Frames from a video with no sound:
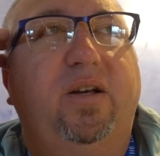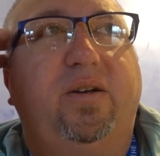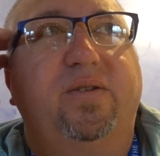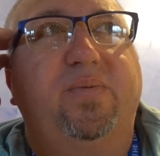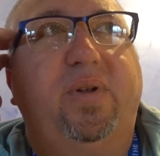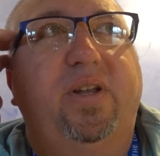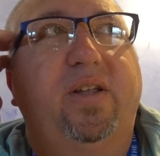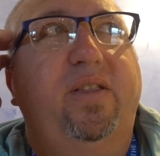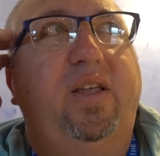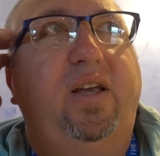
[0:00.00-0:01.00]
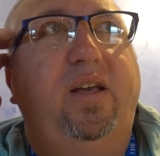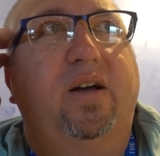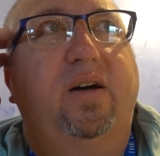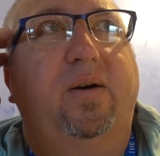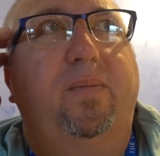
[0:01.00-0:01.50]
because we did
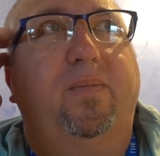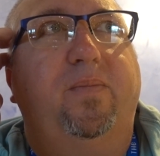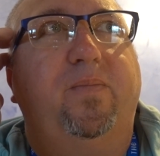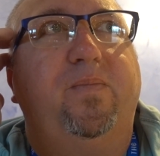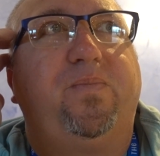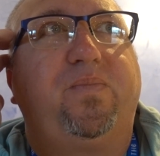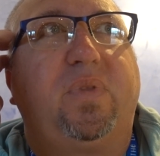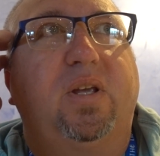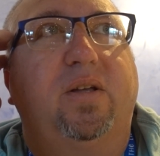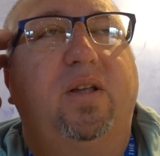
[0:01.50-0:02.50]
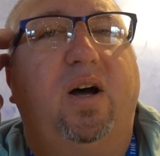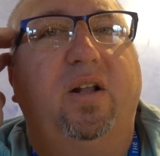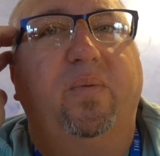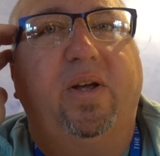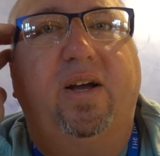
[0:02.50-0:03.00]
the
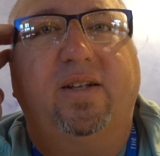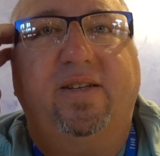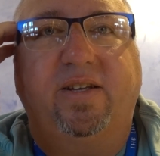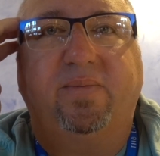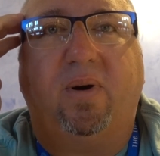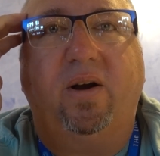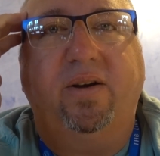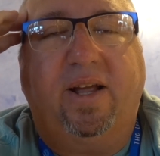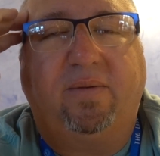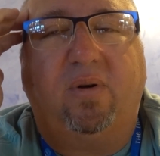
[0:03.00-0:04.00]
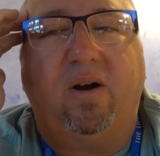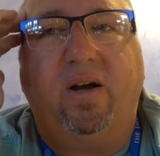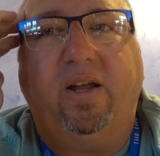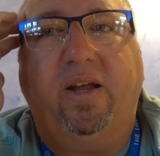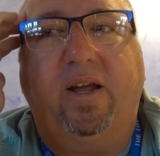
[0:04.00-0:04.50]
Halloween contest part, deck
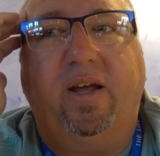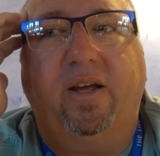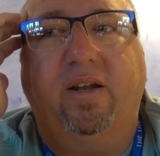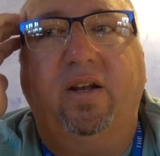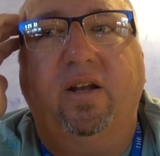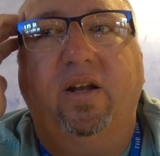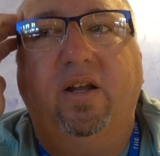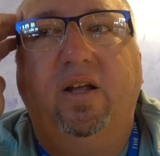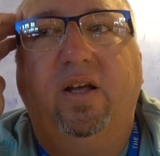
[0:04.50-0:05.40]
party, and